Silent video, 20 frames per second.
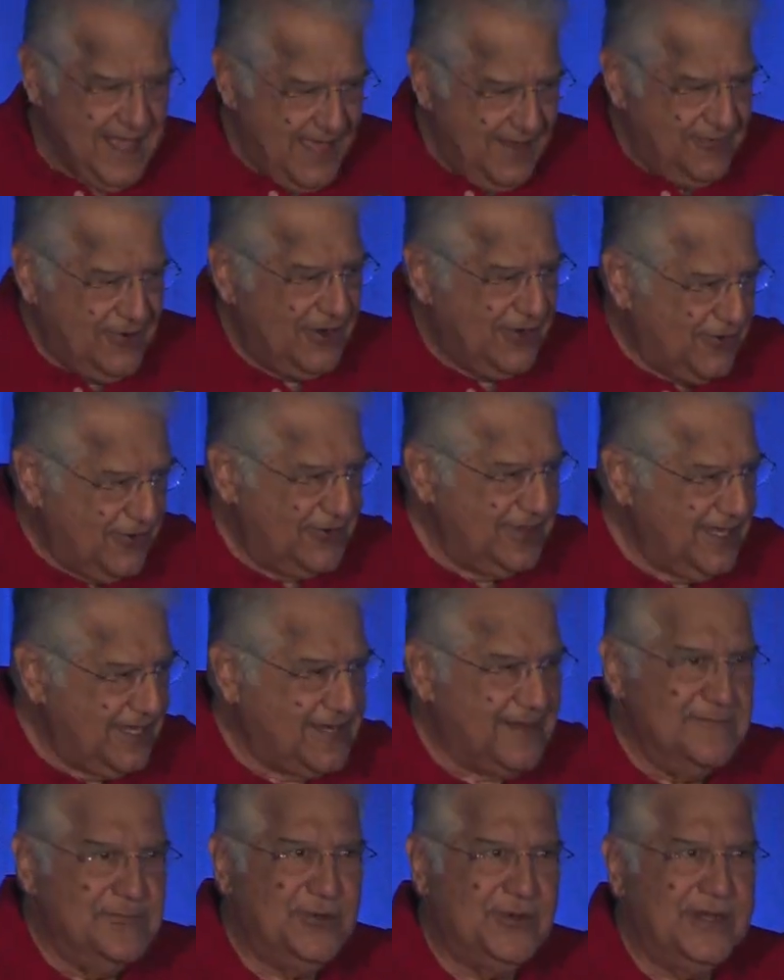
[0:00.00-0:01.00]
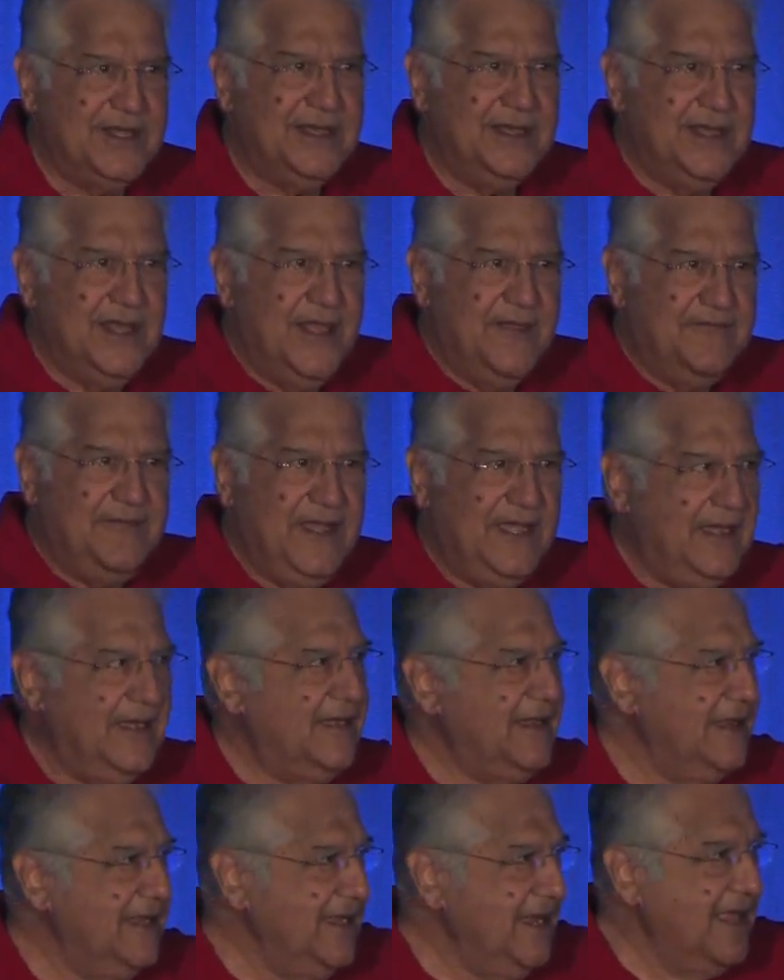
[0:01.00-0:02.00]
I want to go to the computer, feed
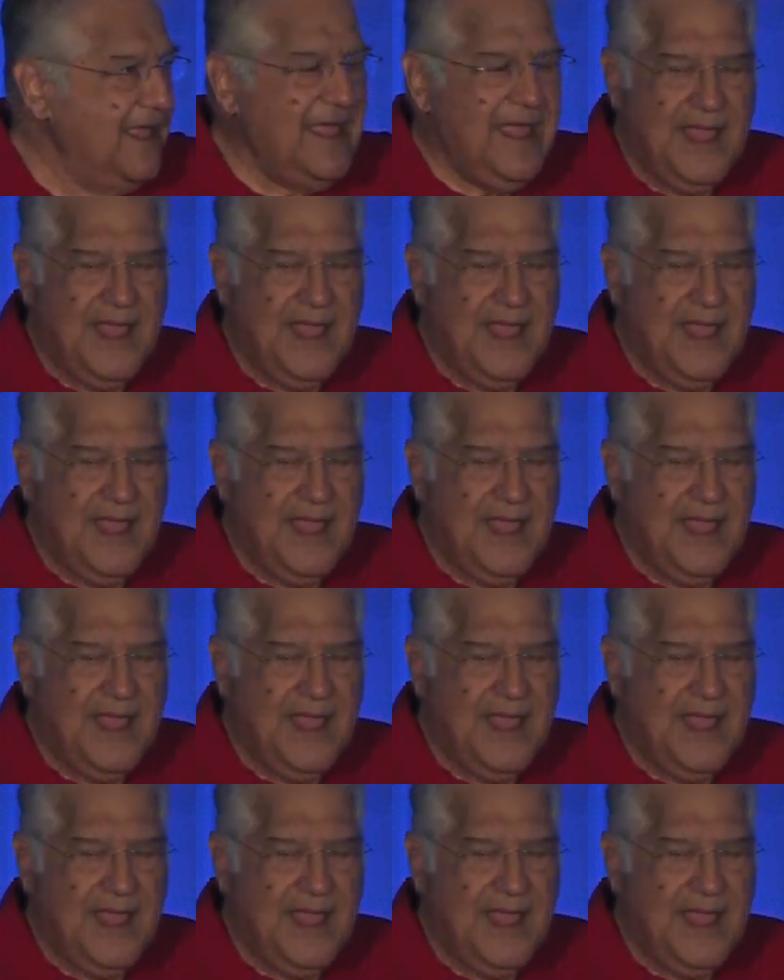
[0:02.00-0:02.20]
it in,